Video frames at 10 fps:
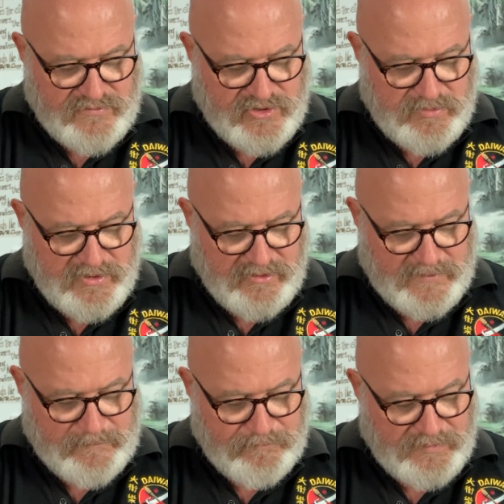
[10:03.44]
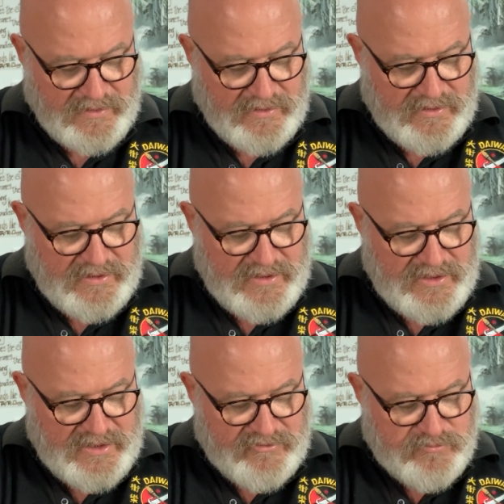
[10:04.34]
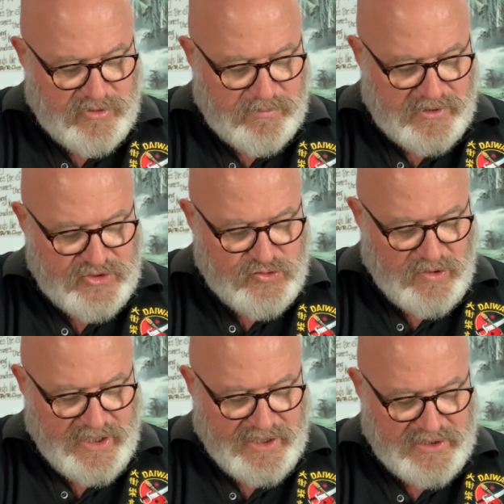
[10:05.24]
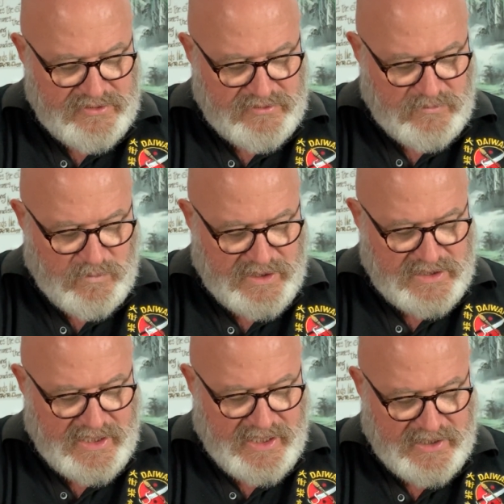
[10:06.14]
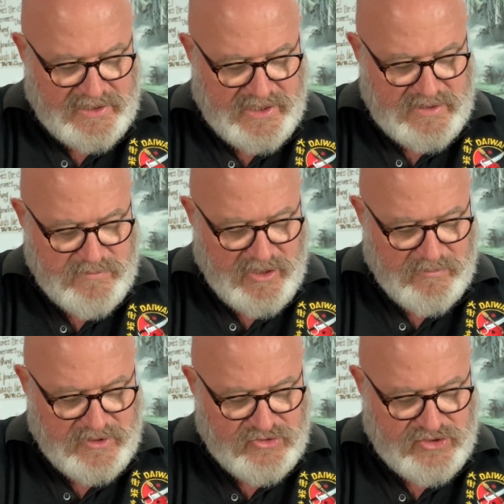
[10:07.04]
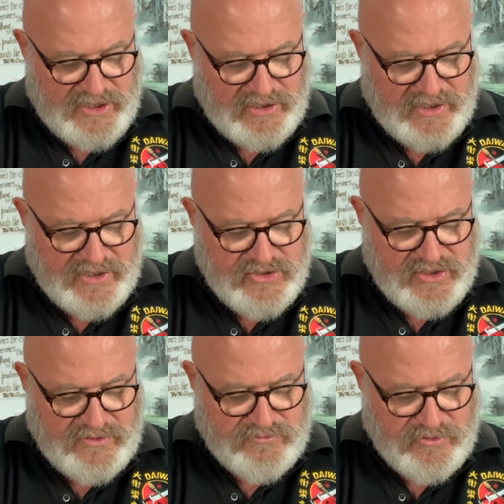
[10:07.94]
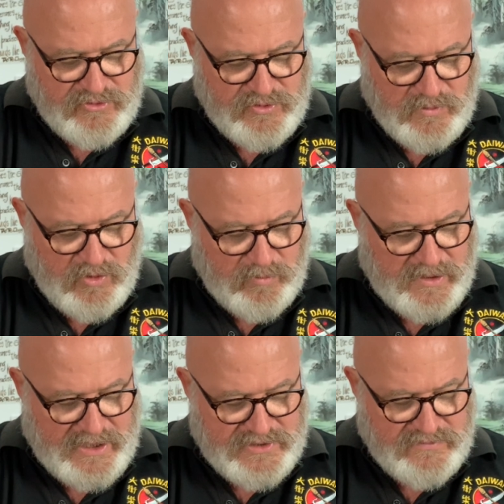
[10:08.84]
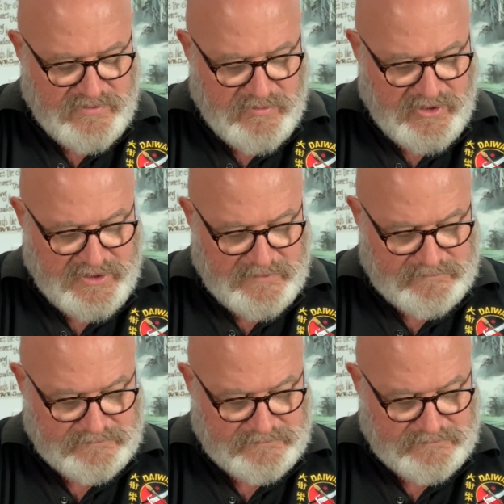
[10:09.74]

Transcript: of spirit. If properly trained, one can at any moment channel energy through to all parts of the body.